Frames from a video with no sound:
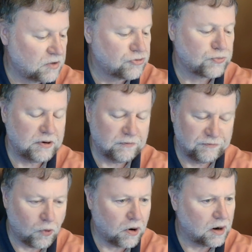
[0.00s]
3 or
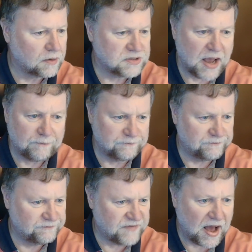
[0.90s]
4, top
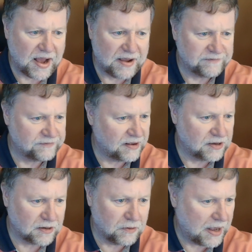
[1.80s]
5, you
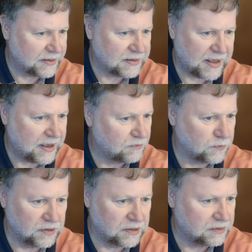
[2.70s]
know, I can't
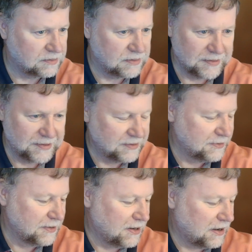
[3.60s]
really,
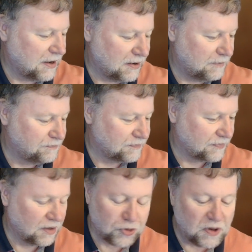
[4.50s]
the
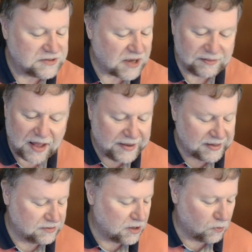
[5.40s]
ones I like
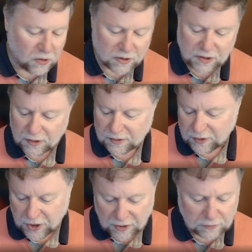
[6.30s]
in no order,
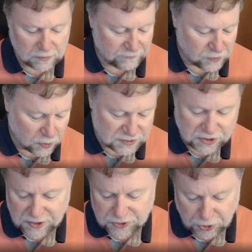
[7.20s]
you know, of course, are
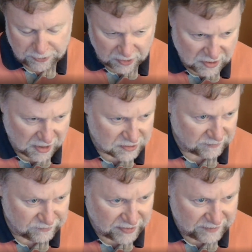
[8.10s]
the superconducting
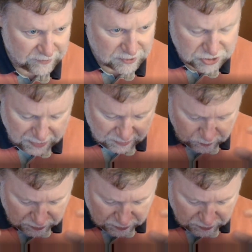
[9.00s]
flavors, but we'll